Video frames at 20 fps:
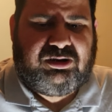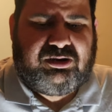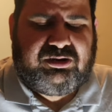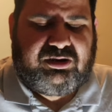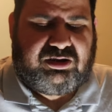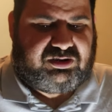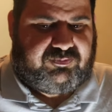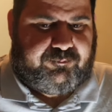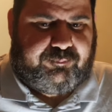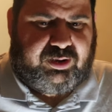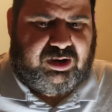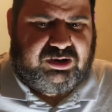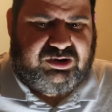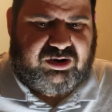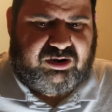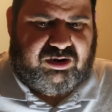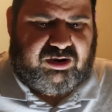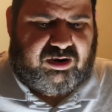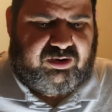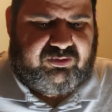Does it
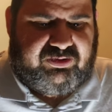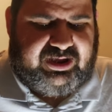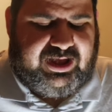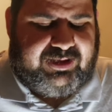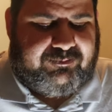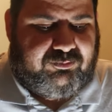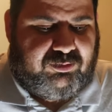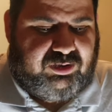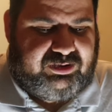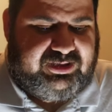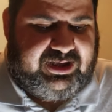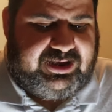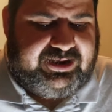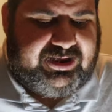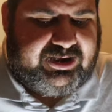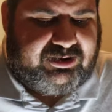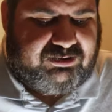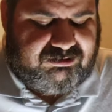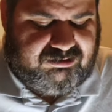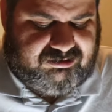ponder on them what they
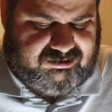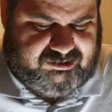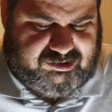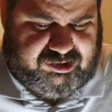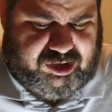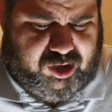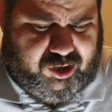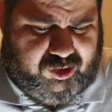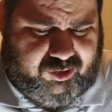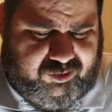did? No.